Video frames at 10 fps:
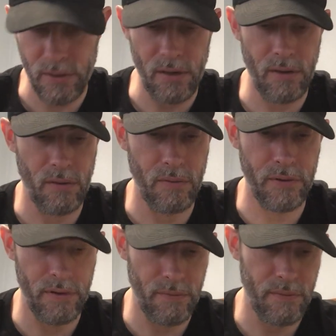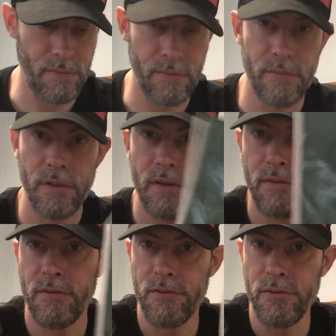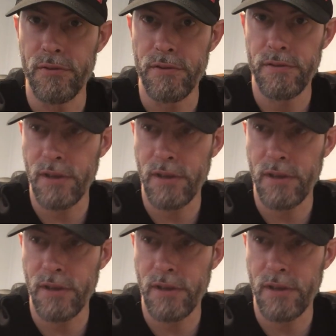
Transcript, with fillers: the hell? It's the Stooges. You